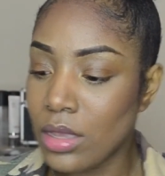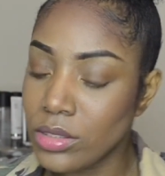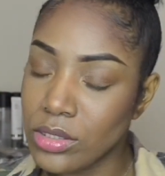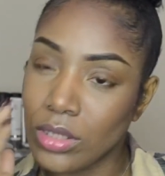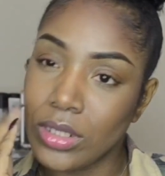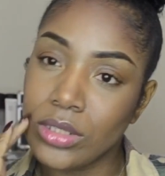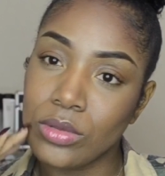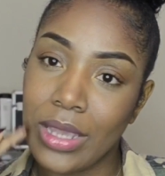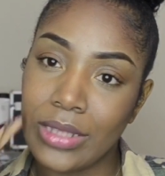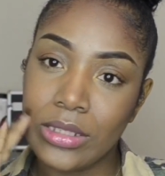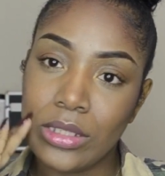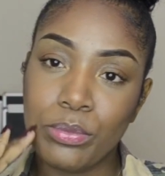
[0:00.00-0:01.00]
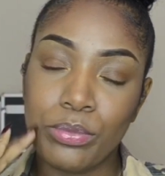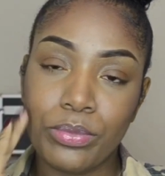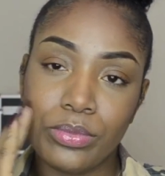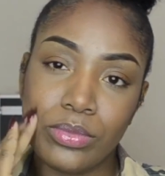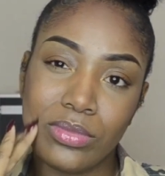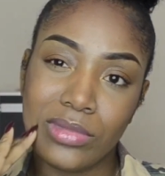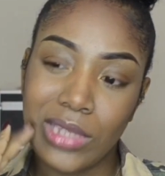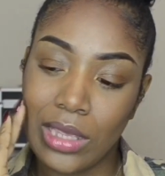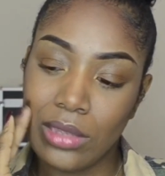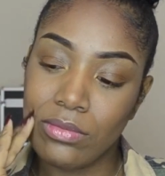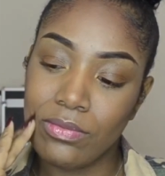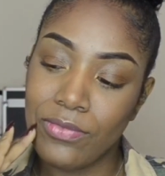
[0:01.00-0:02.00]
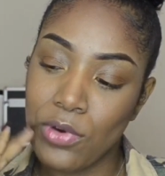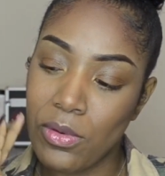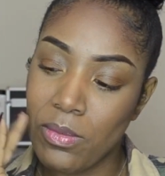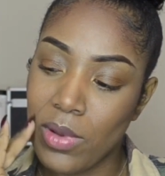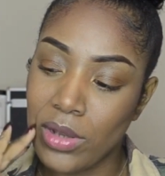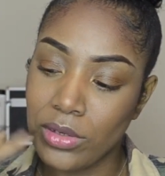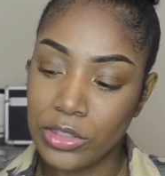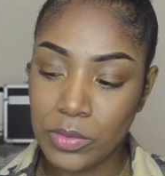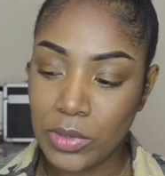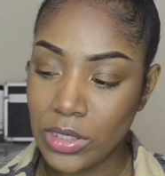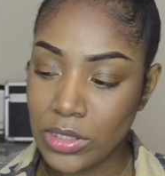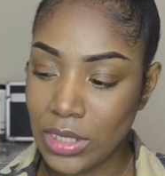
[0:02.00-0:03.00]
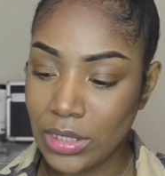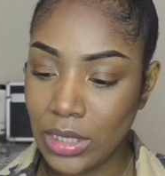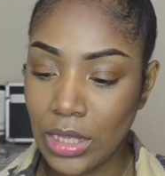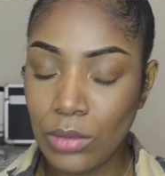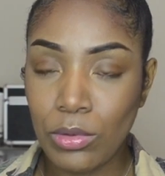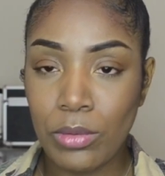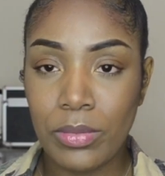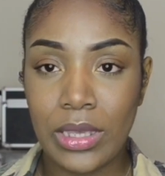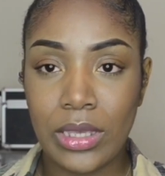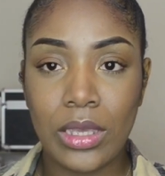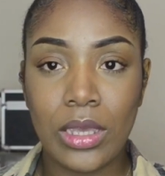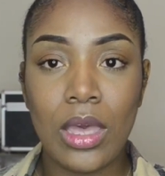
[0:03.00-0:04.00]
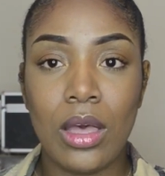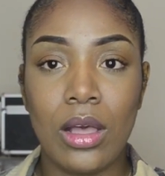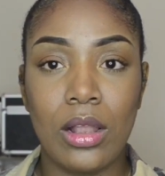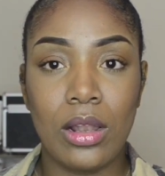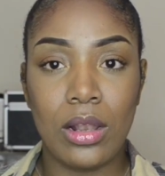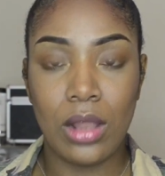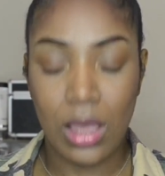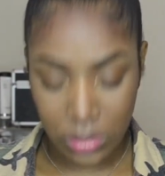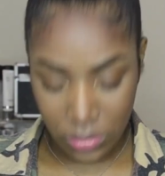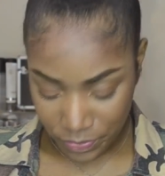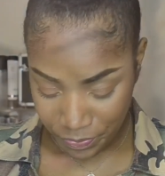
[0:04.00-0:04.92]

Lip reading: So that's why I didn't take 4 bundles, because I think it will be a lot.